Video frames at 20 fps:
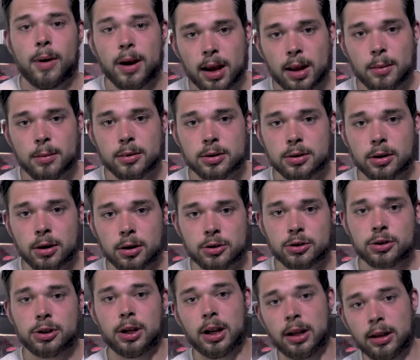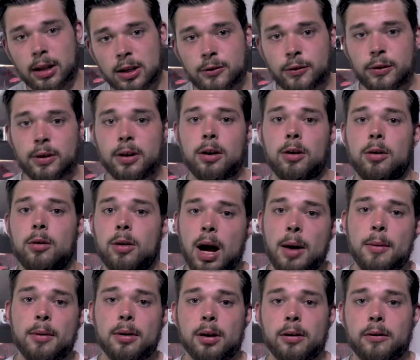my name is Cas and in this video
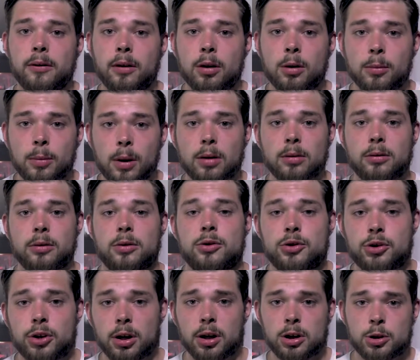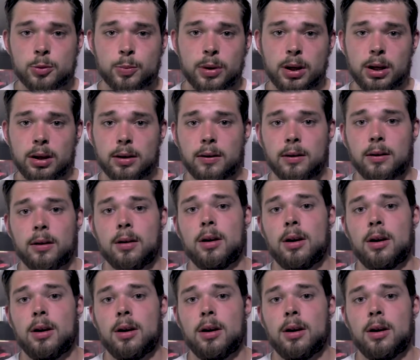I'm gonna talk about shutter speed,